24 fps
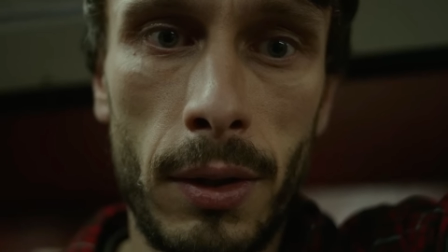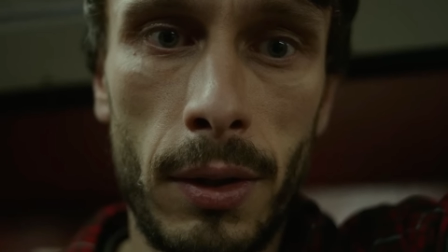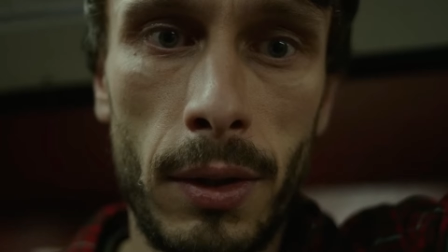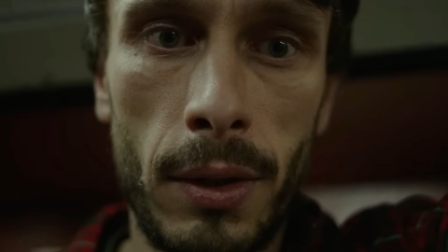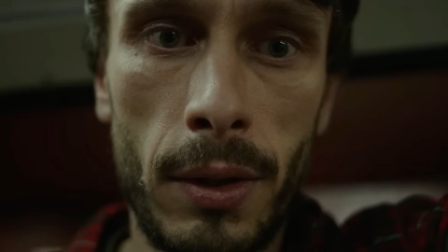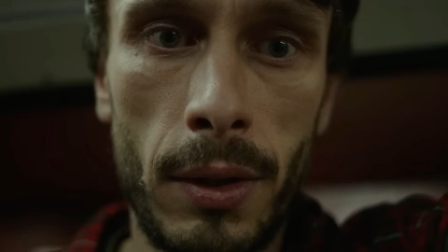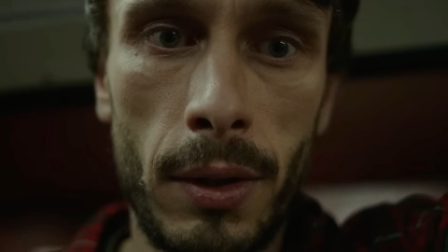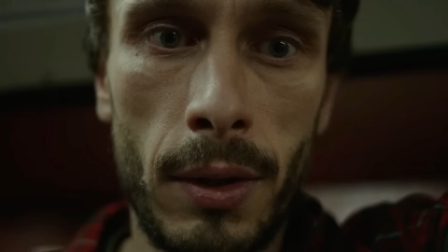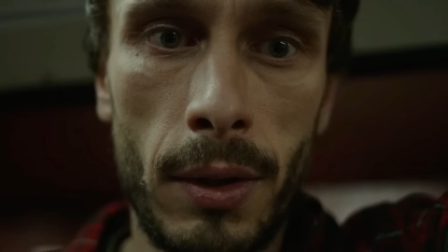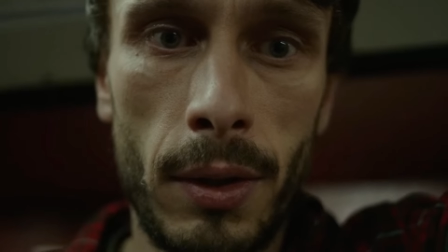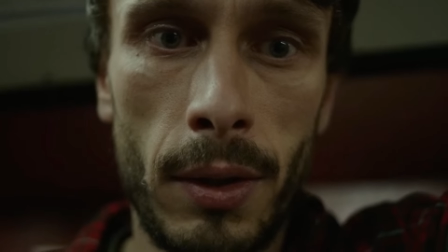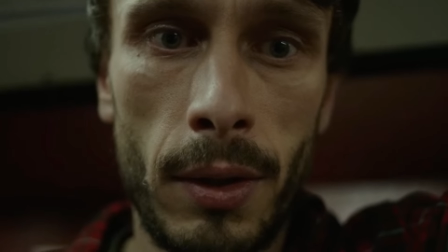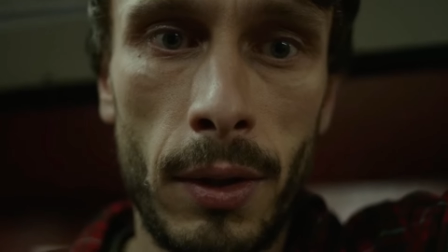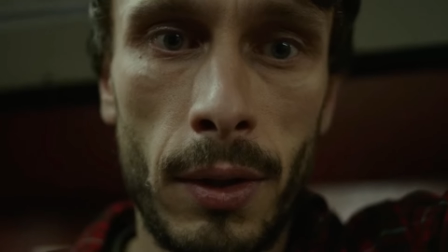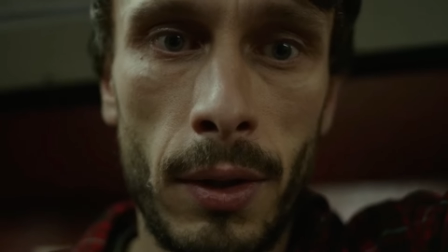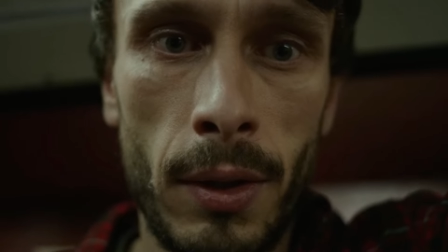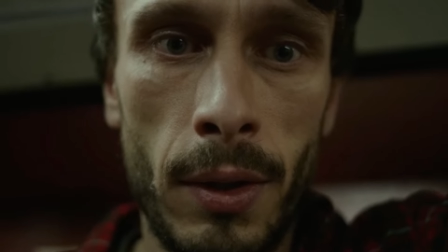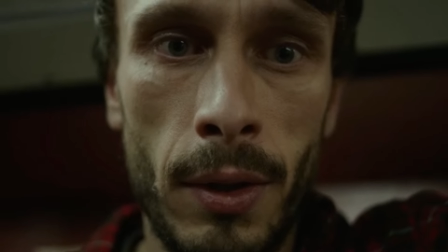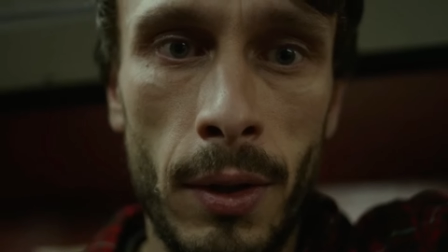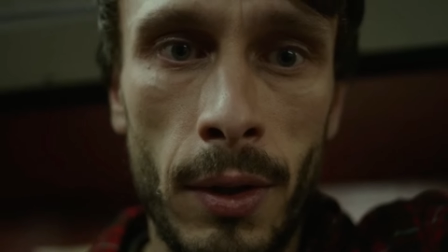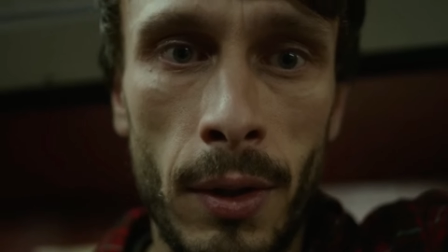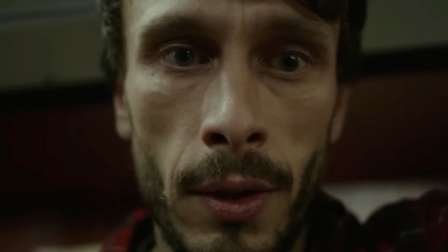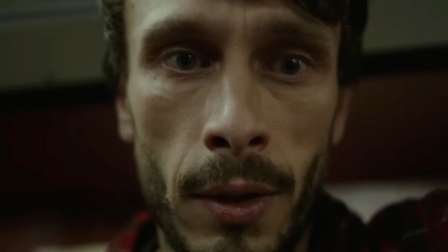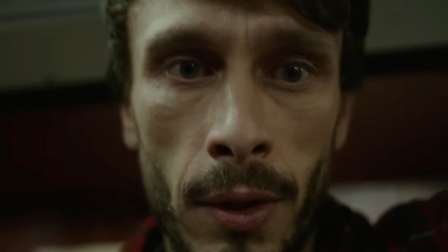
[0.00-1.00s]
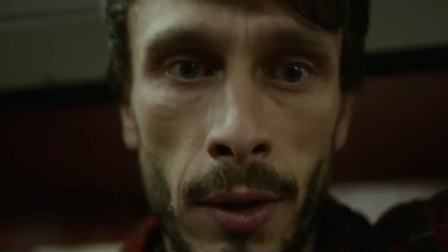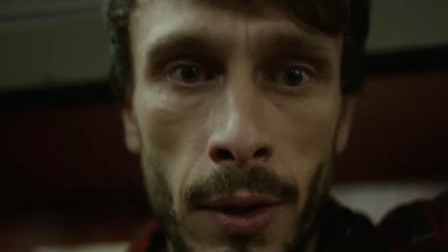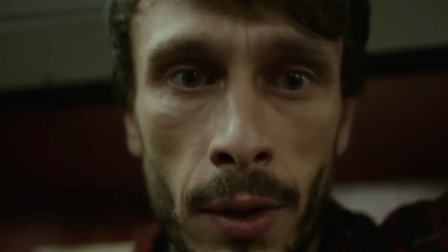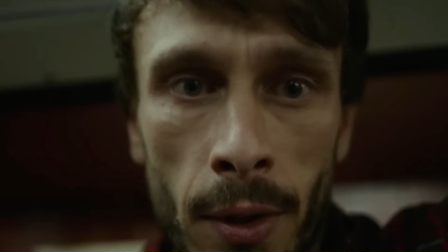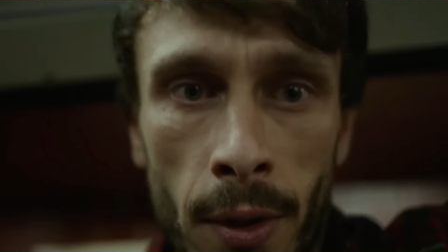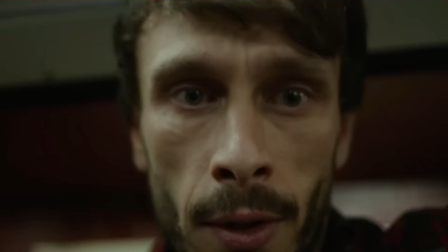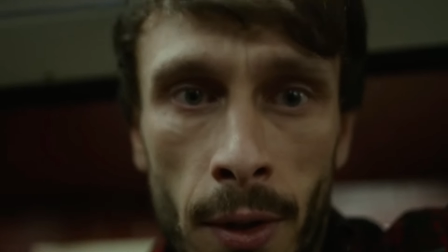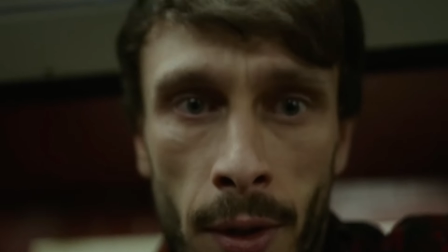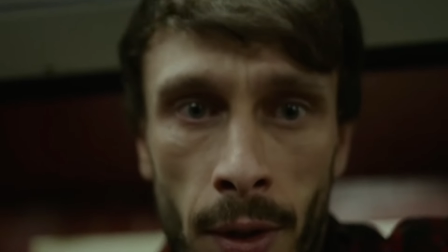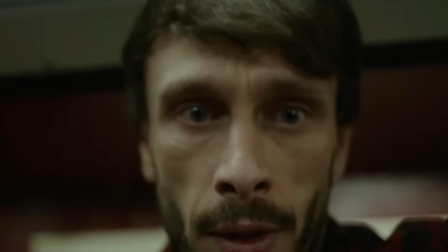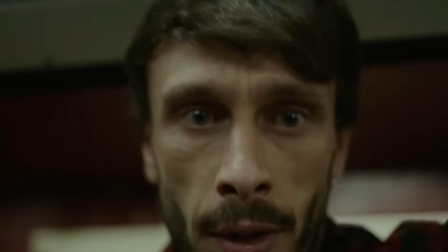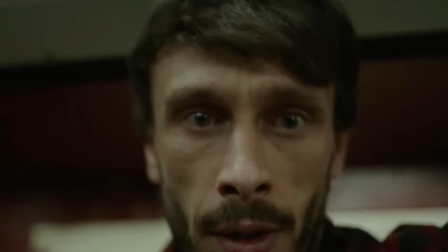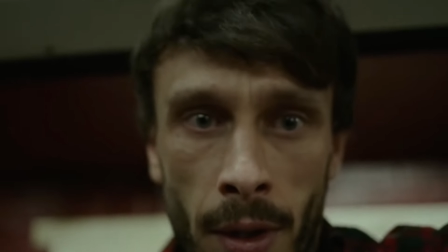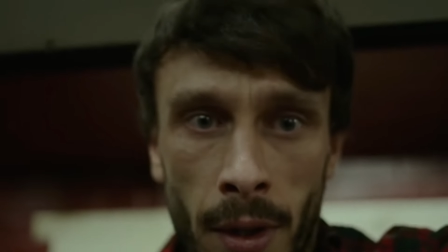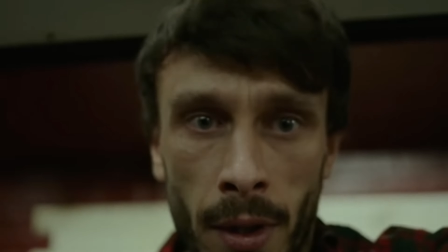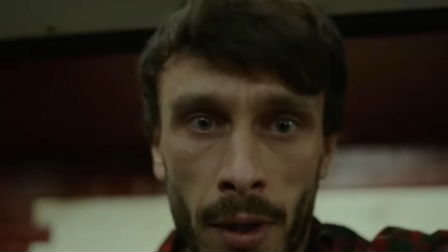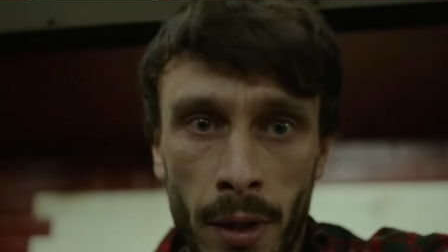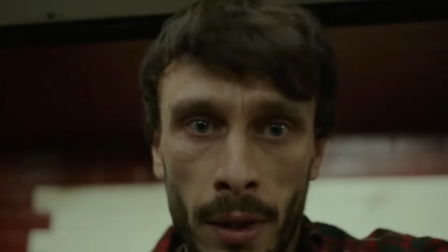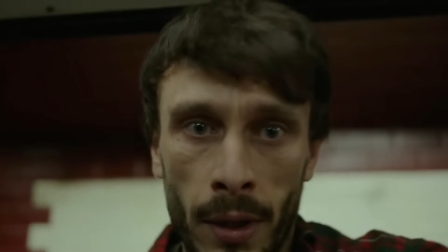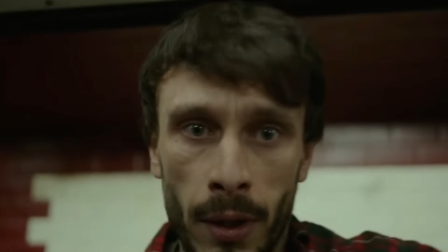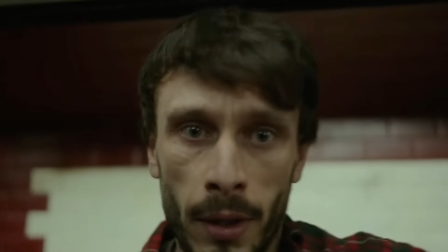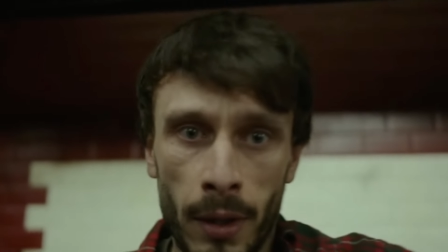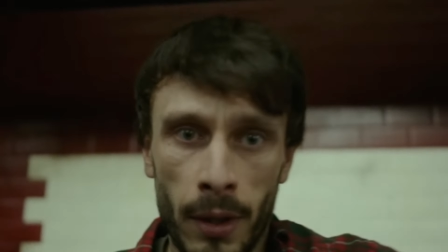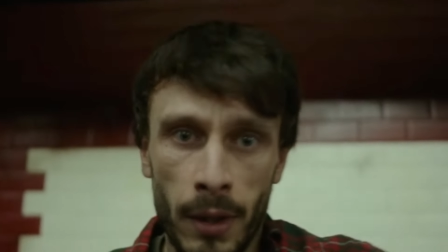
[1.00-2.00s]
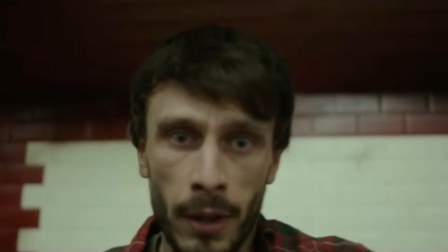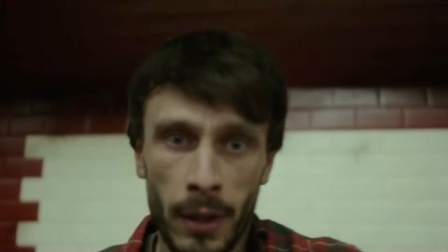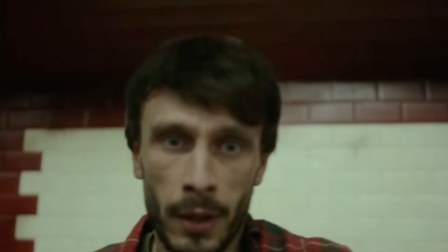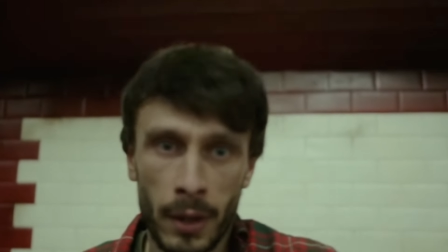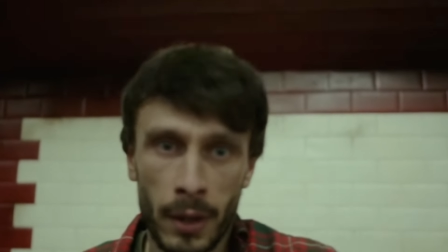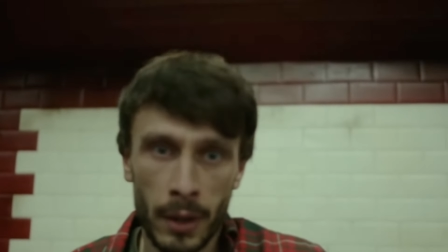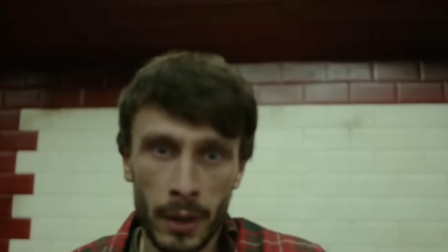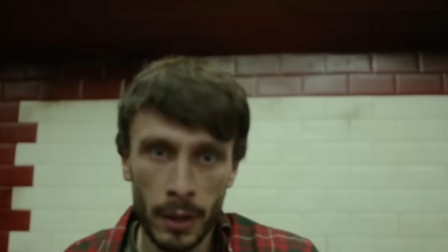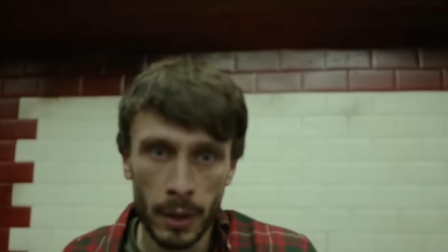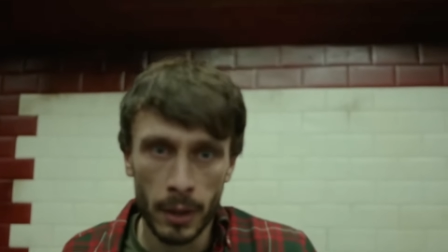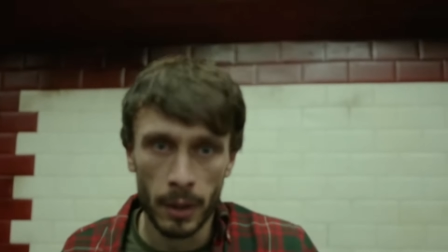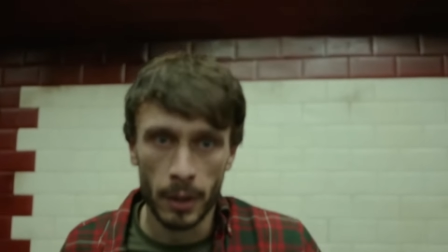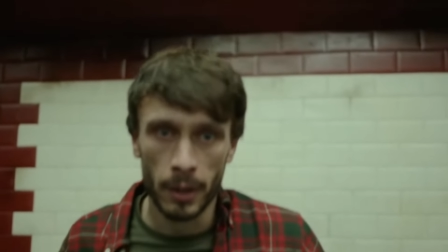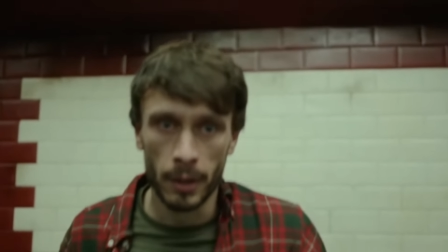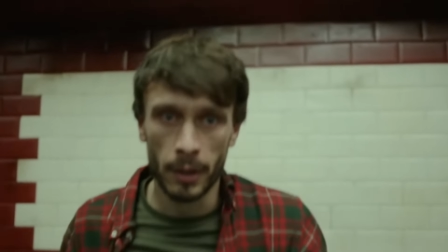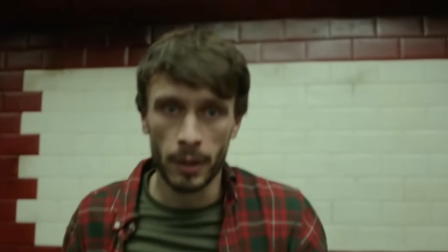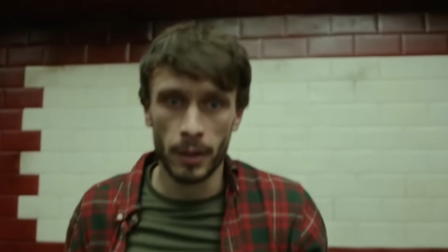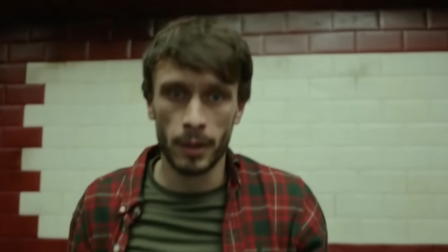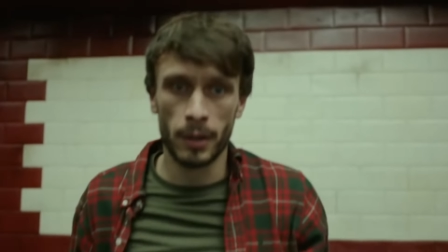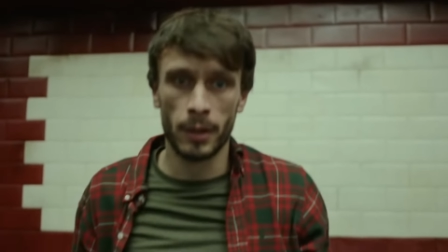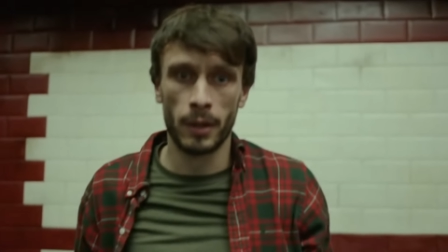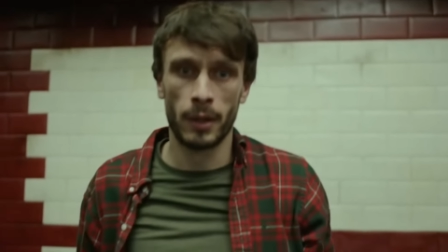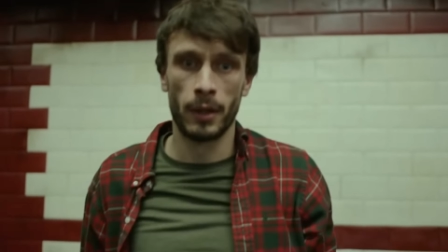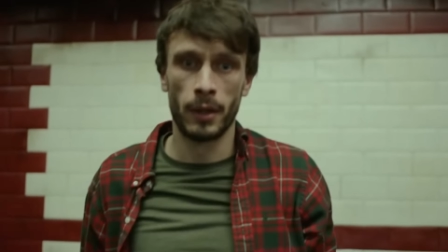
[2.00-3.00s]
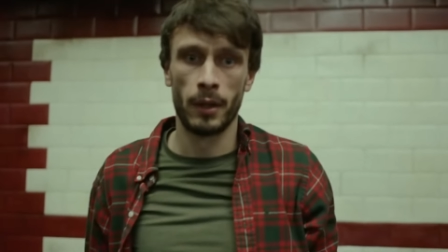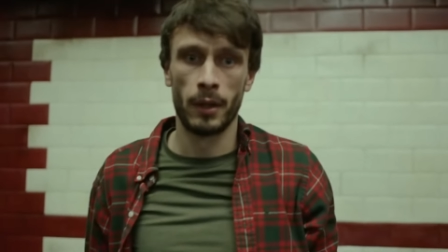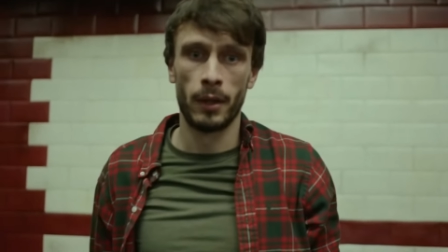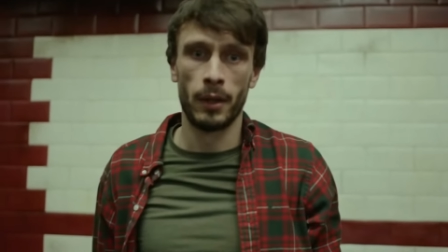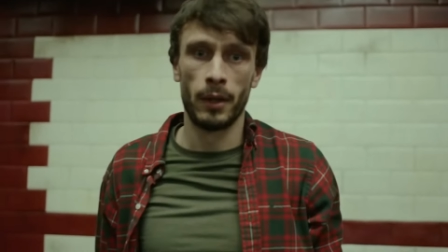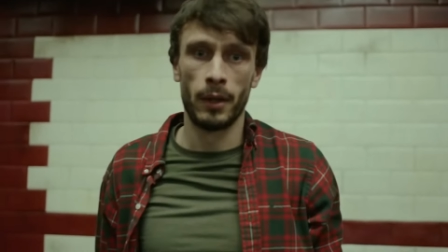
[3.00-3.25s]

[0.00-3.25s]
any form of intimacy that comes from this